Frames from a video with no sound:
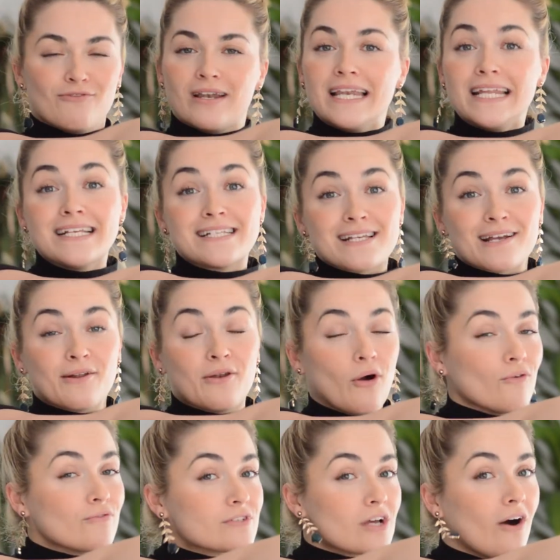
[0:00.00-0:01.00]
releasing a
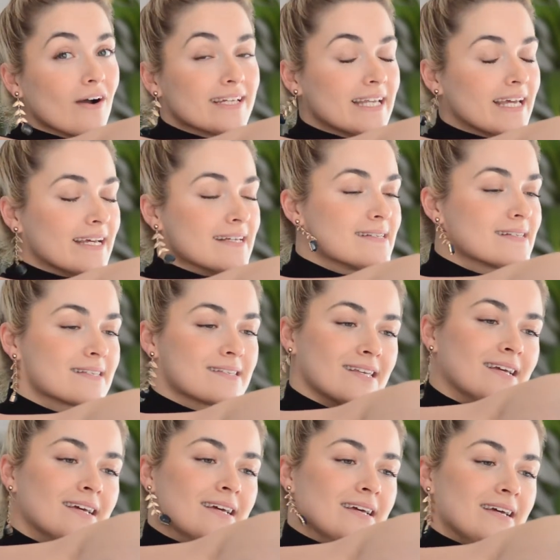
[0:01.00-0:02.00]
lot of tightness,